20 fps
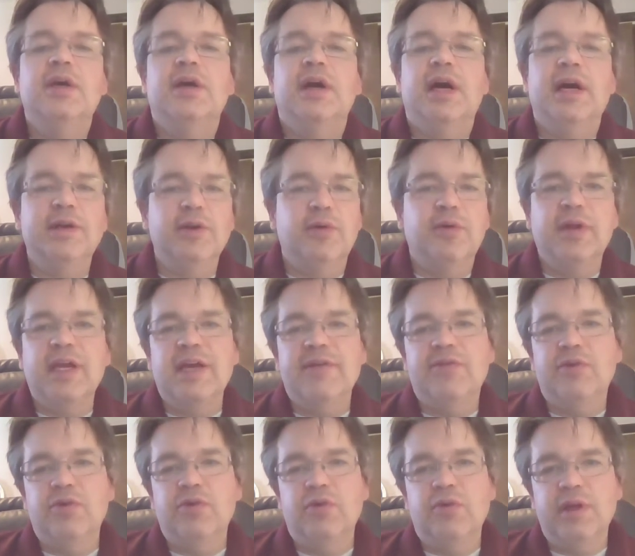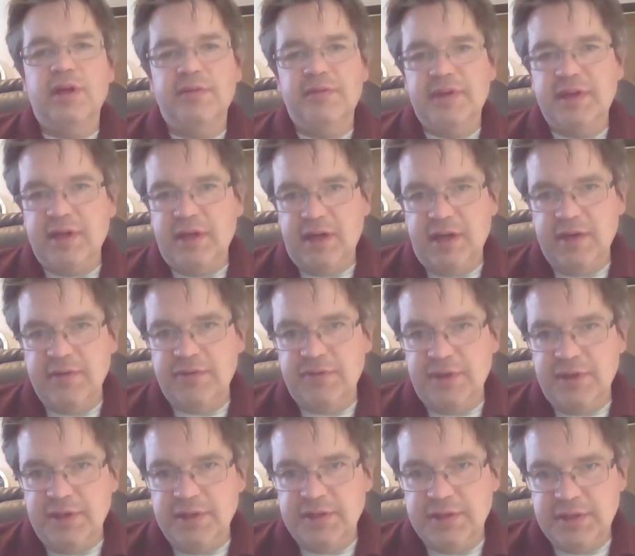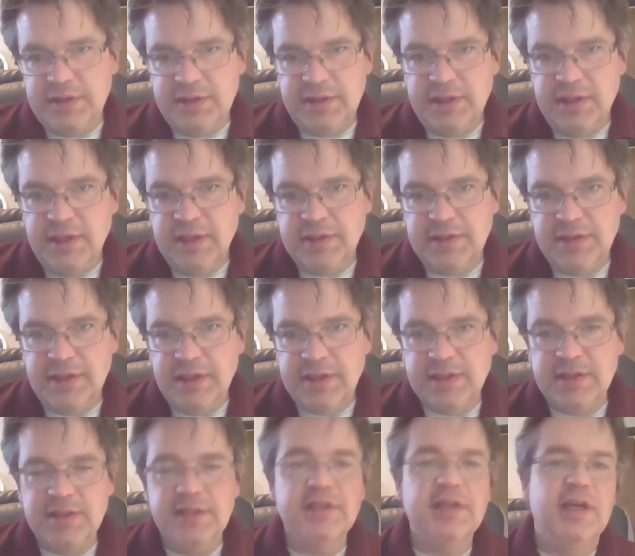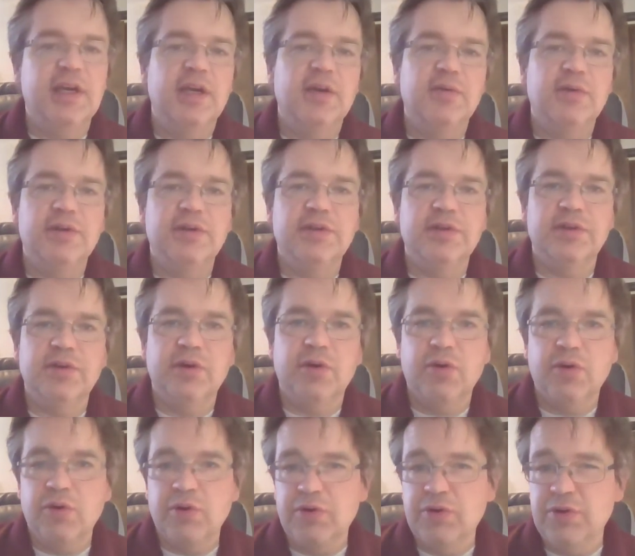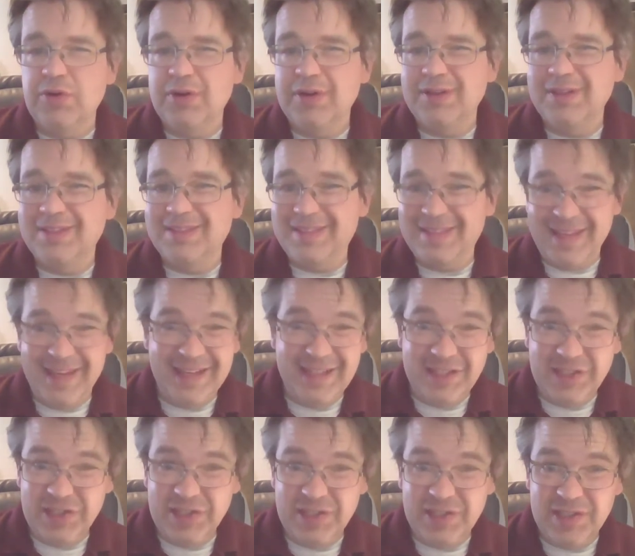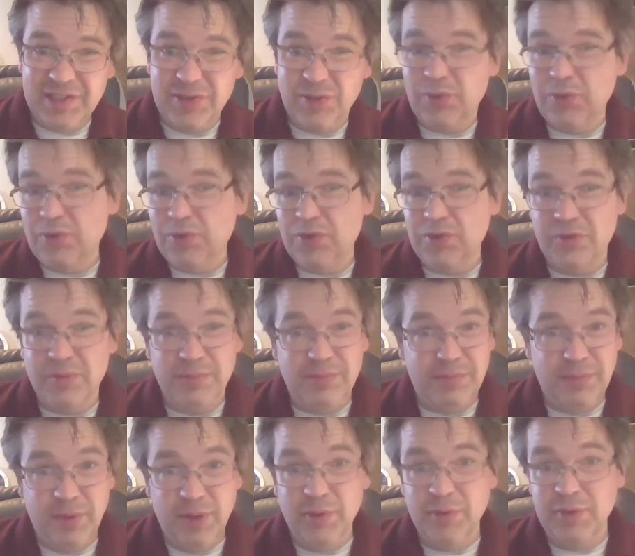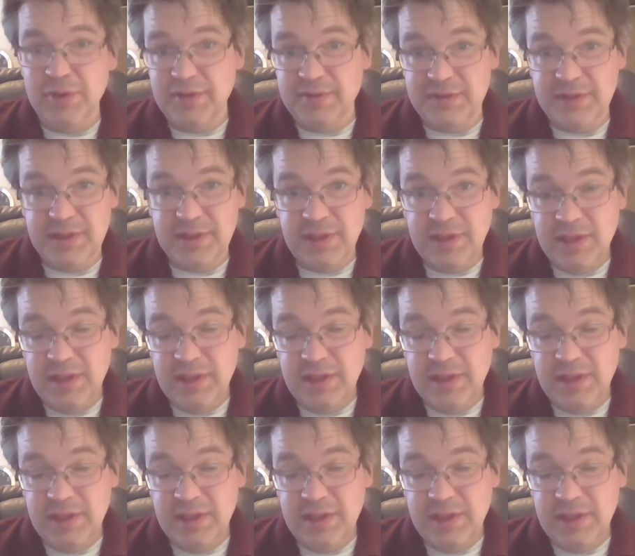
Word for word: I don't have a whole lot of confidence in Daisy as a character or her intentions or her motives.